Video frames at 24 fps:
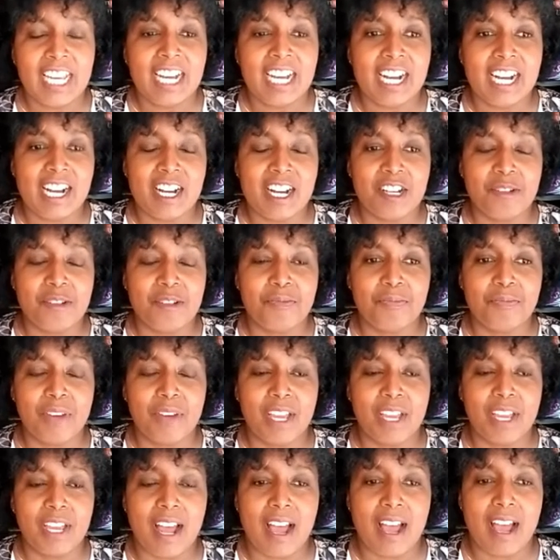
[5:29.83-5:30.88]
and
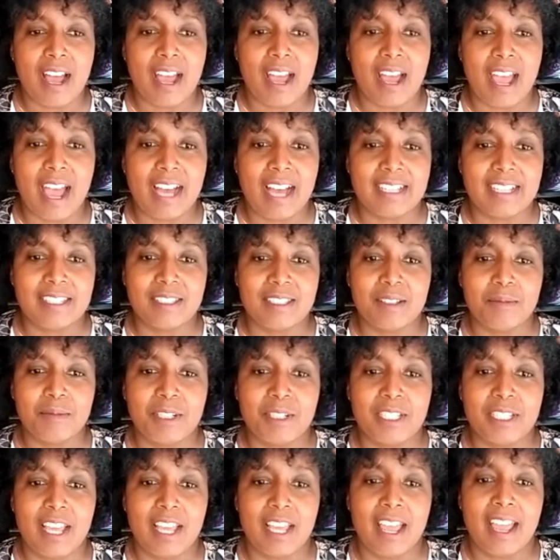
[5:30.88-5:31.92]
I asked them
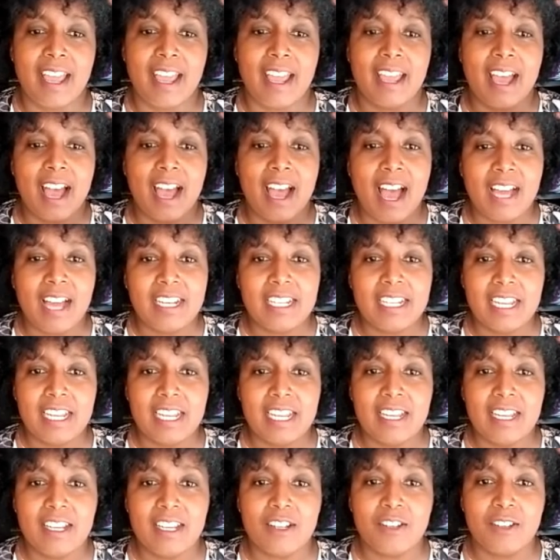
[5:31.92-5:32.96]
to say, hey, I
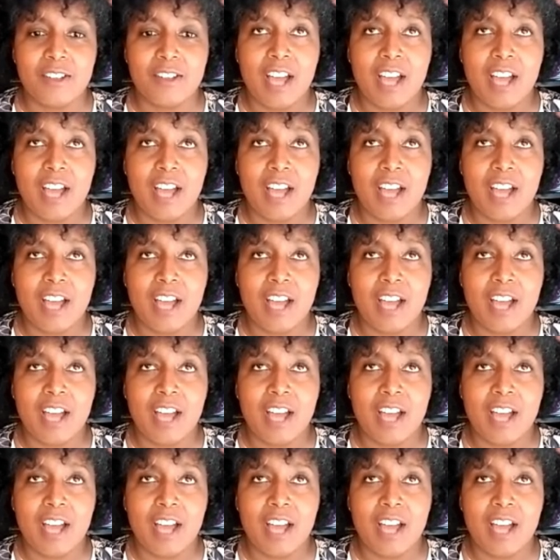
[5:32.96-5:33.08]
need